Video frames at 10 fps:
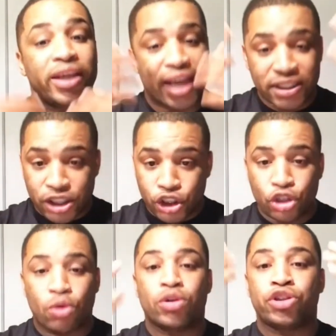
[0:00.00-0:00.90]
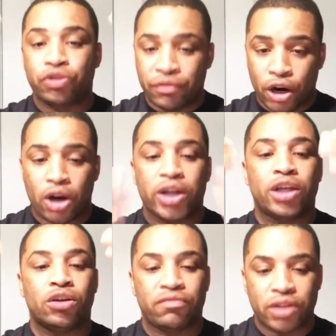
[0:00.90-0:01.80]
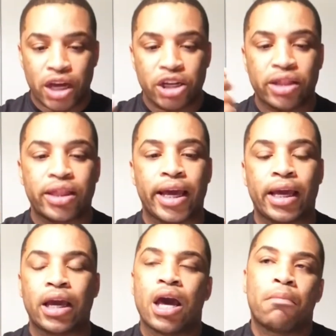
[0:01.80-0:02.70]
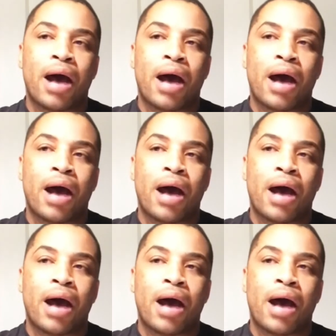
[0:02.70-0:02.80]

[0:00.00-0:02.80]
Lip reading: Yes, it's yours. You've earned it. You've done your thing.